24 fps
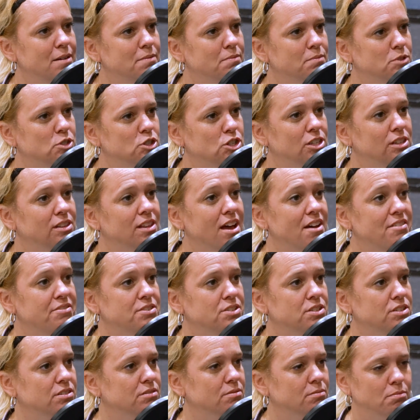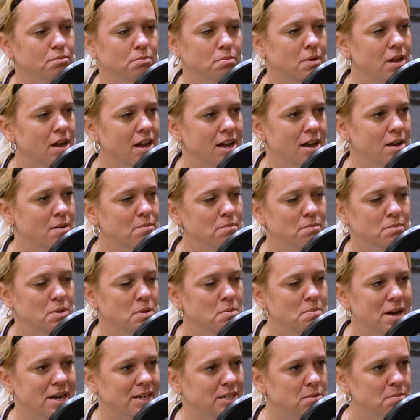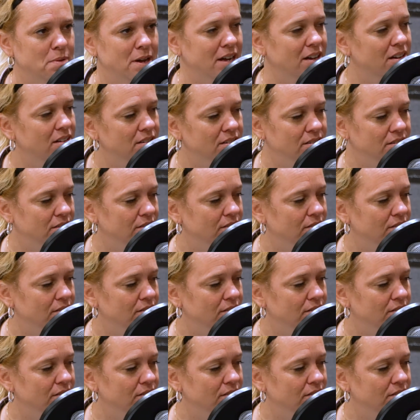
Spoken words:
she left the back-to-back